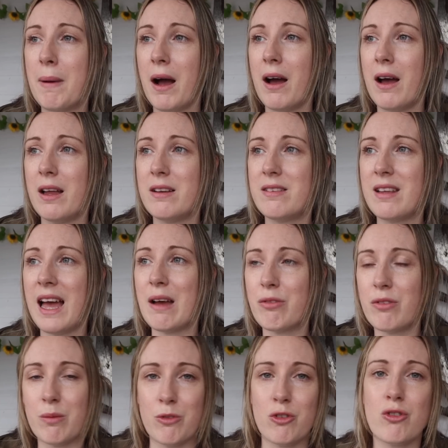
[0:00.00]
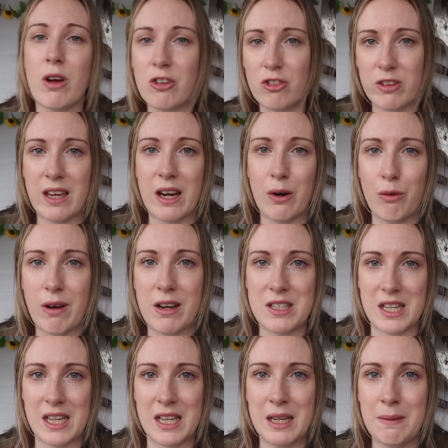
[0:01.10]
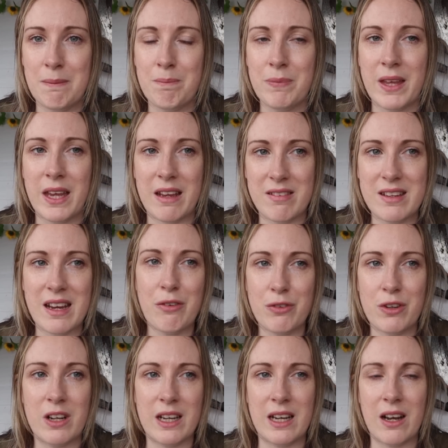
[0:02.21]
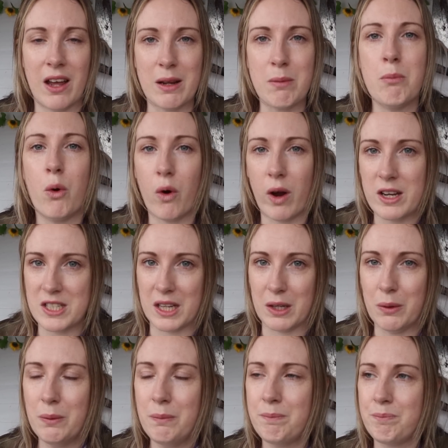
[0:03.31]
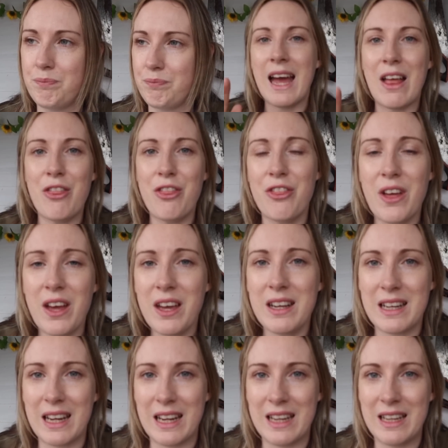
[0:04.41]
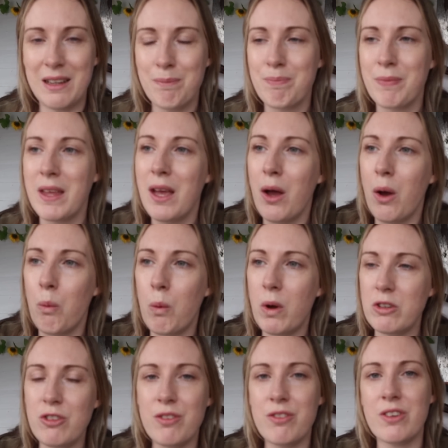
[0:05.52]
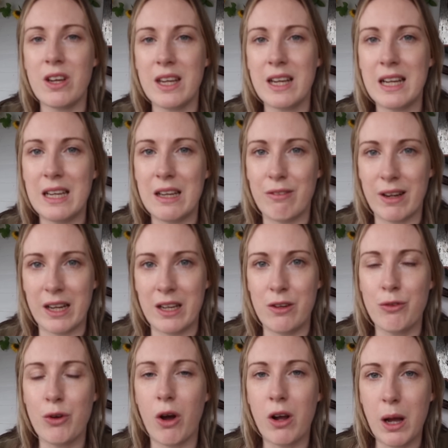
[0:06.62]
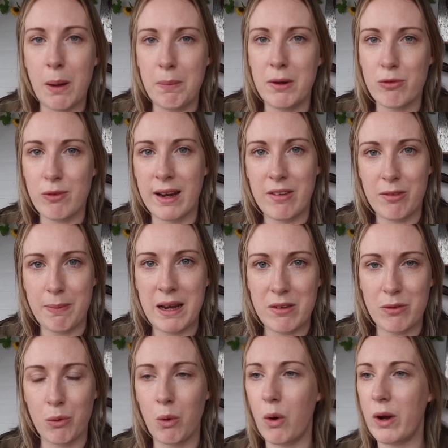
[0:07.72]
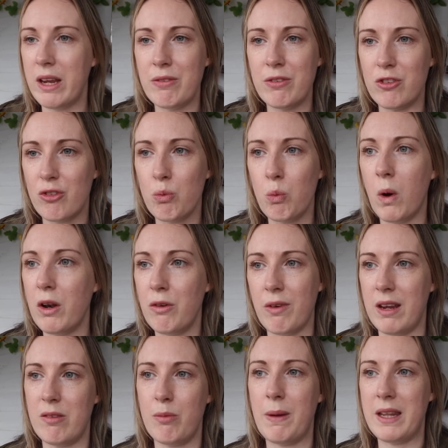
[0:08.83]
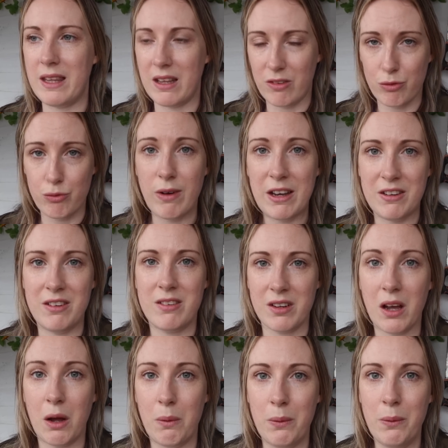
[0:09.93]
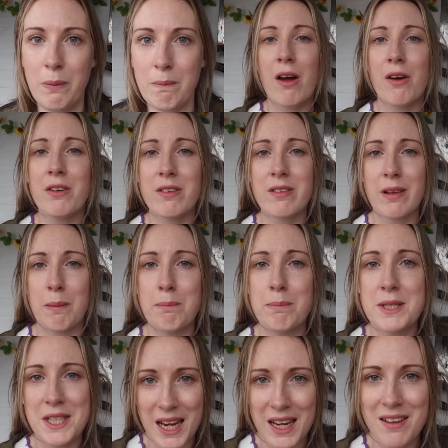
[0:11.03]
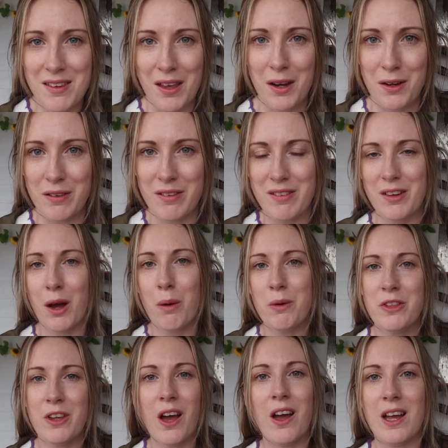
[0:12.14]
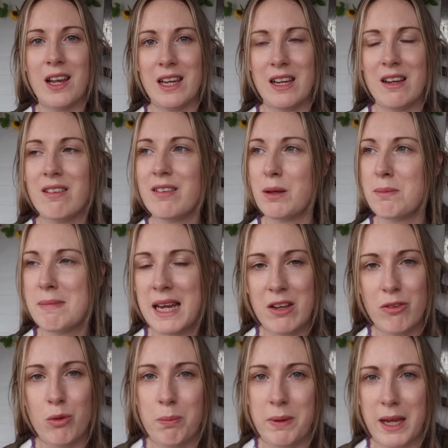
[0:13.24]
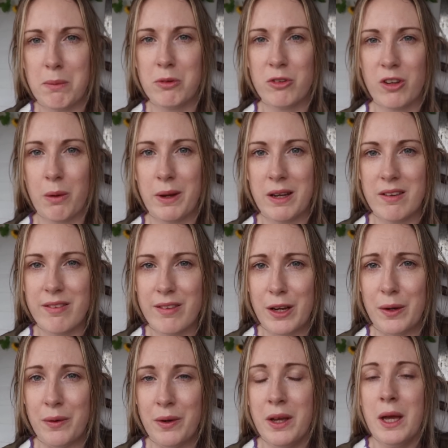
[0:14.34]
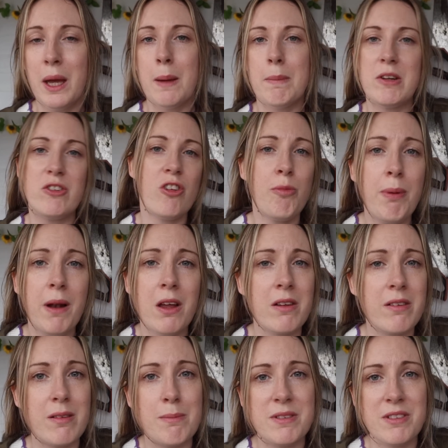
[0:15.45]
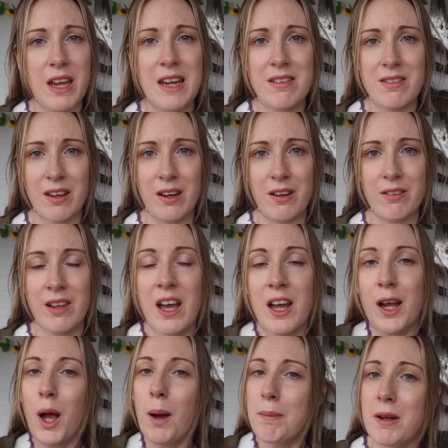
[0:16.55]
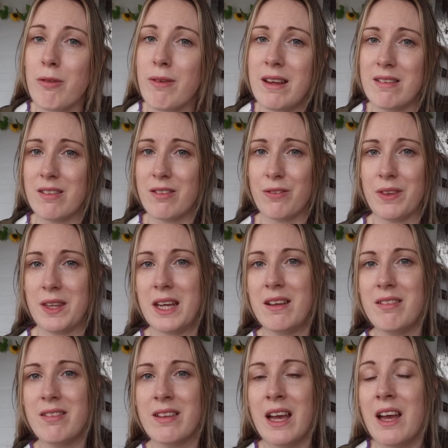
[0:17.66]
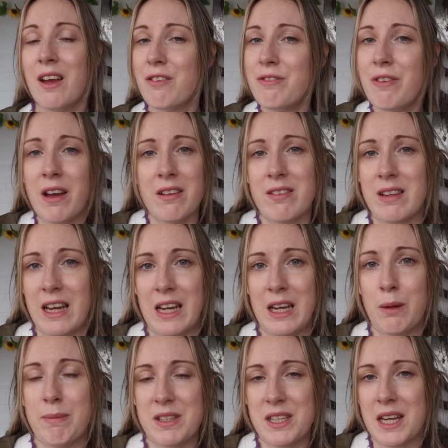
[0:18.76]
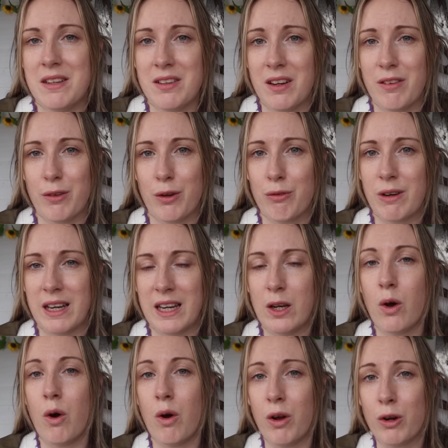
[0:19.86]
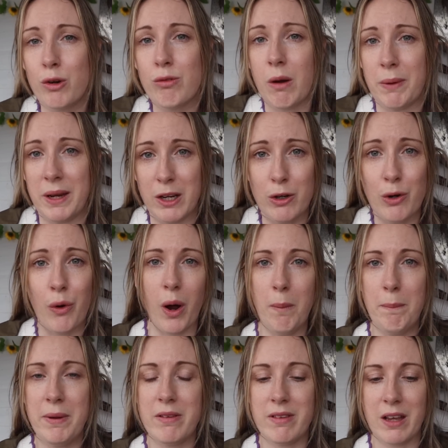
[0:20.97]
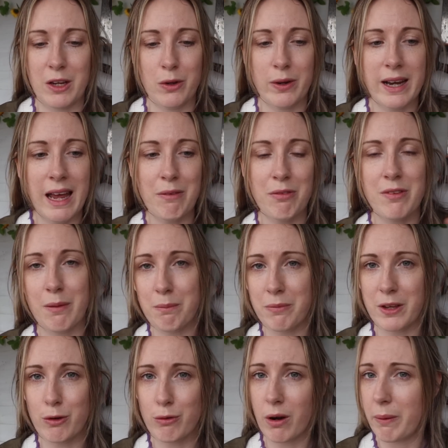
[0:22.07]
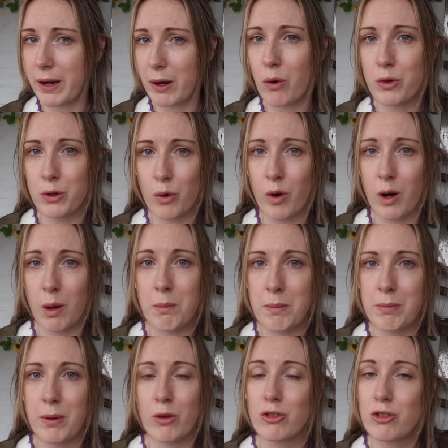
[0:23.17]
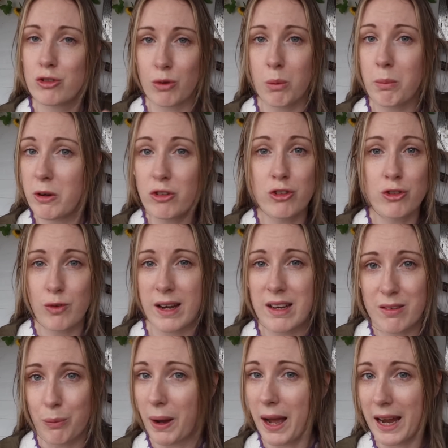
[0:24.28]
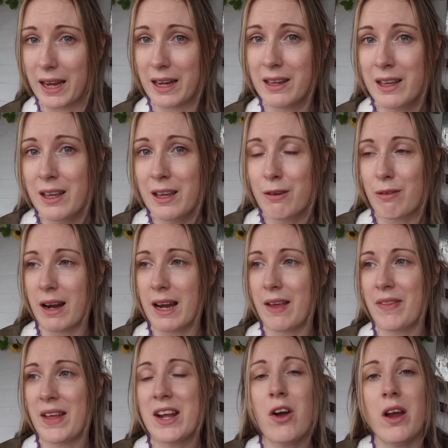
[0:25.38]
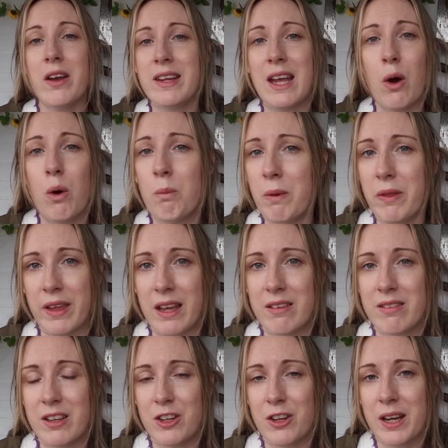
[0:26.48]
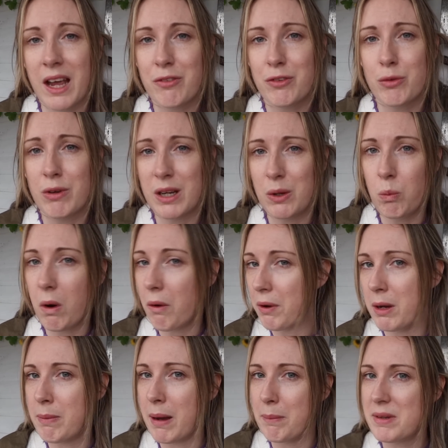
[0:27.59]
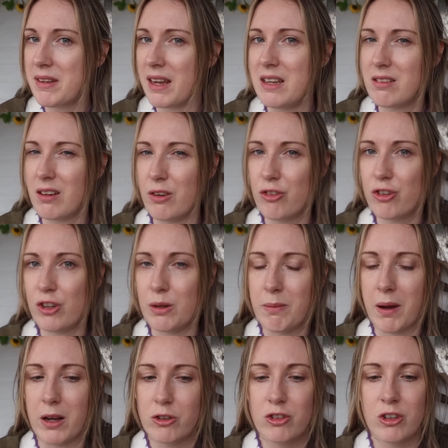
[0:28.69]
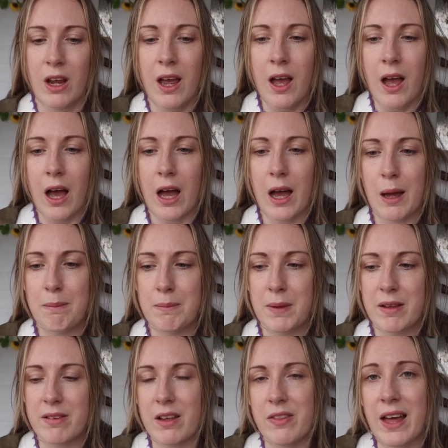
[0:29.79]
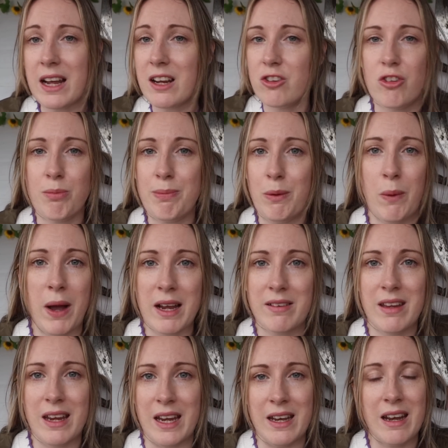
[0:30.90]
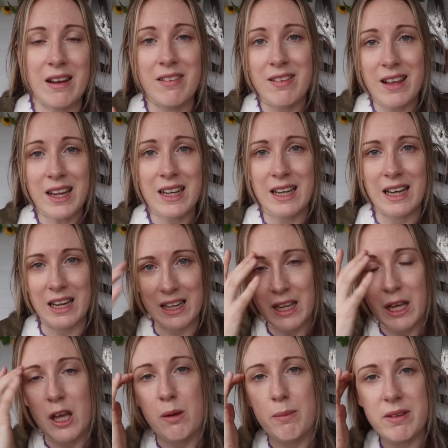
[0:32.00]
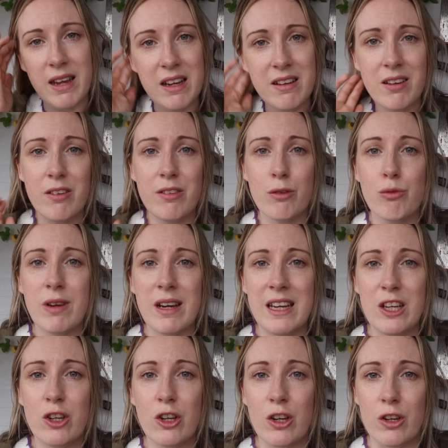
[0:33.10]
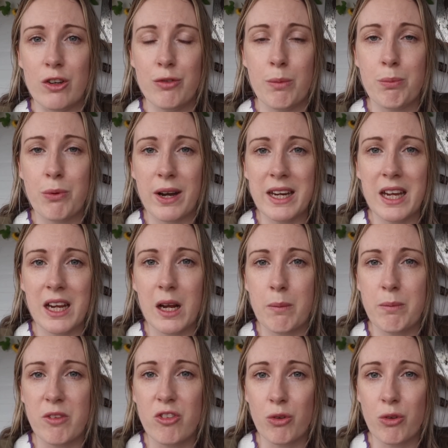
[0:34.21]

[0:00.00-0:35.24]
but to have some structure there already is definitely like more ideal. And thirdly, once you started clearing and you've got a couple of raised beds or even just one raised bed that's ready to go, plant some potatoes. Start with your earlies, your mains will be able to go in soon, but just plant some potatoes. A Couple of reasons for this. Firstly, potatoes are a really long growing crop, so you're going to have something growing on your allotment plot almost straight away, right? And they kind of get on with it, so you don't have to really worry about potatoes too much. Um, so that could just be whacked in. And secondly, potatoes are really good for breaking up the